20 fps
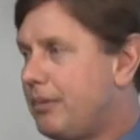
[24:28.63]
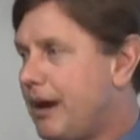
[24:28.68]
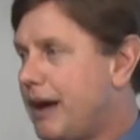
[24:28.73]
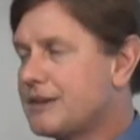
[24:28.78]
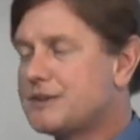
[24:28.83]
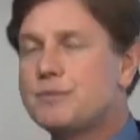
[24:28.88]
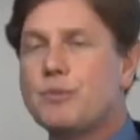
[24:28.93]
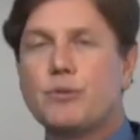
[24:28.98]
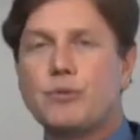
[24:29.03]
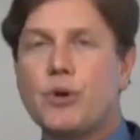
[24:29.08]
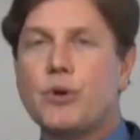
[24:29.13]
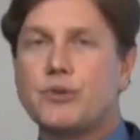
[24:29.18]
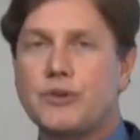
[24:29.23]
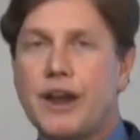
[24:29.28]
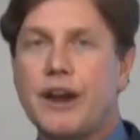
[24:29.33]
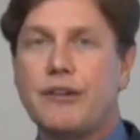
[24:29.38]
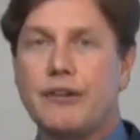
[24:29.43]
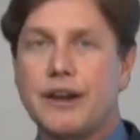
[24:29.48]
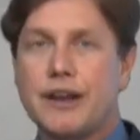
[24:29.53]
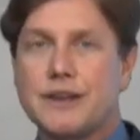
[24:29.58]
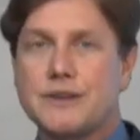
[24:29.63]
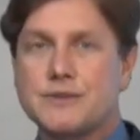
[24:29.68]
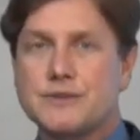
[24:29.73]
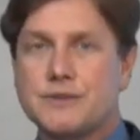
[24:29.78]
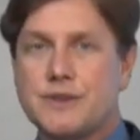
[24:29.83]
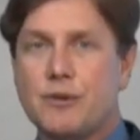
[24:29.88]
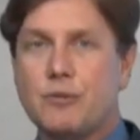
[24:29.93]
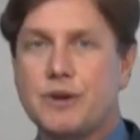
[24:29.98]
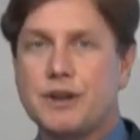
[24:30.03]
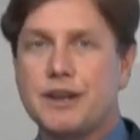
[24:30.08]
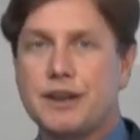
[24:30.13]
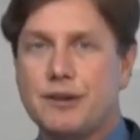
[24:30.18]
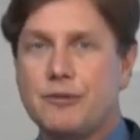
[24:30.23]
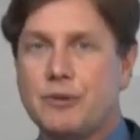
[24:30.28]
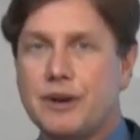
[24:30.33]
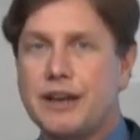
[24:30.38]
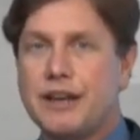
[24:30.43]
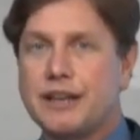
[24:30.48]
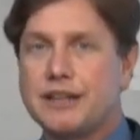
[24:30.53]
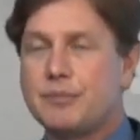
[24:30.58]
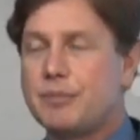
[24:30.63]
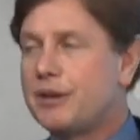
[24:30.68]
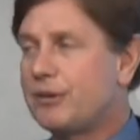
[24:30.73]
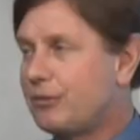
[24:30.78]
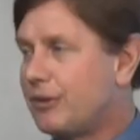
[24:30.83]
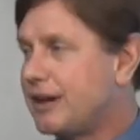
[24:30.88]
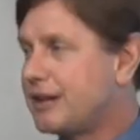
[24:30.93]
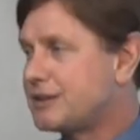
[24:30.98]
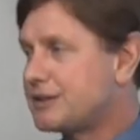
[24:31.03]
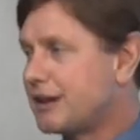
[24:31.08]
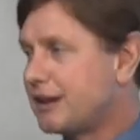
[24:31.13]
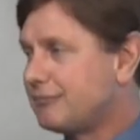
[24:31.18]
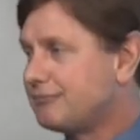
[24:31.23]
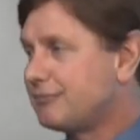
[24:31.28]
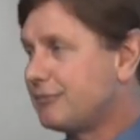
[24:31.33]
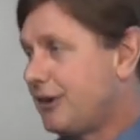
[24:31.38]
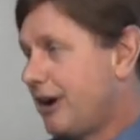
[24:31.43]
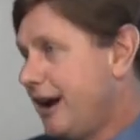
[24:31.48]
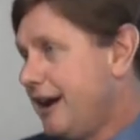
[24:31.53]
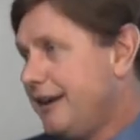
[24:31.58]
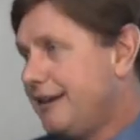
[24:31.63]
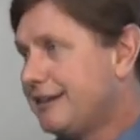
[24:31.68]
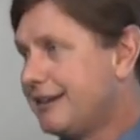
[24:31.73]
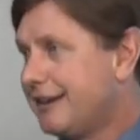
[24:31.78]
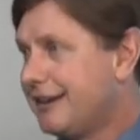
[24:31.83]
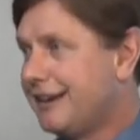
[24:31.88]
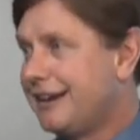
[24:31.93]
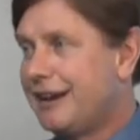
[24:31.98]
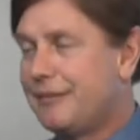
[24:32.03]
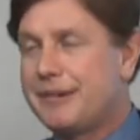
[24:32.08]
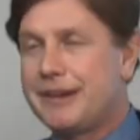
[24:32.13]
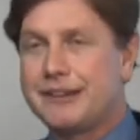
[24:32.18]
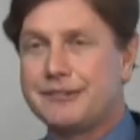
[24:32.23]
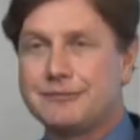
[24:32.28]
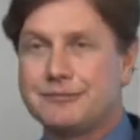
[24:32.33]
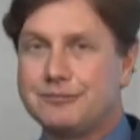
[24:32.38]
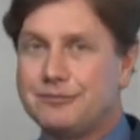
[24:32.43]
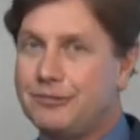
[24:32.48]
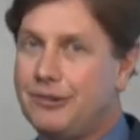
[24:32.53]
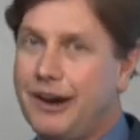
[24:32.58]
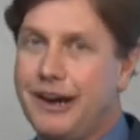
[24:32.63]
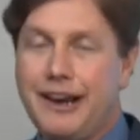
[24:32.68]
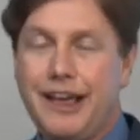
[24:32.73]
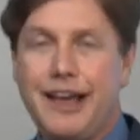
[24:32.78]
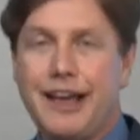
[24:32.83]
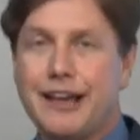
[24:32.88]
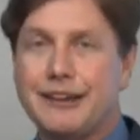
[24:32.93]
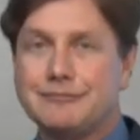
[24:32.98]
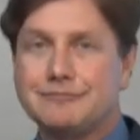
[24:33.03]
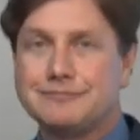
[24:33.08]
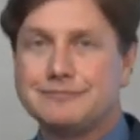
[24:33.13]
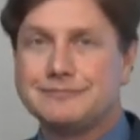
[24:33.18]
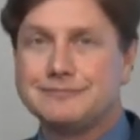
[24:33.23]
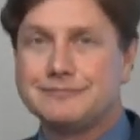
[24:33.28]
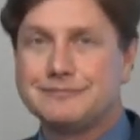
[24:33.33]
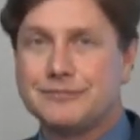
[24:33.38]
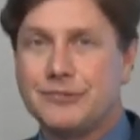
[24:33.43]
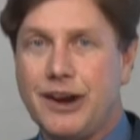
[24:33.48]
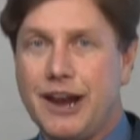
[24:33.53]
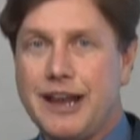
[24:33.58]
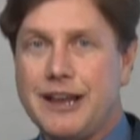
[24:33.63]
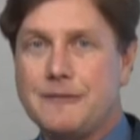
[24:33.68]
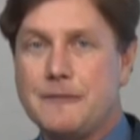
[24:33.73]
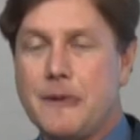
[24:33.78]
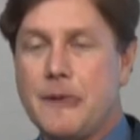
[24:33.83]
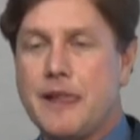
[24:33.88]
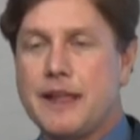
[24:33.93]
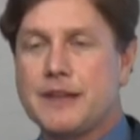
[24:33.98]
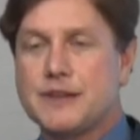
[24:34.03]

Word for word: possible Rotarians that we, we need to be reaching, right? I mean, why not, right?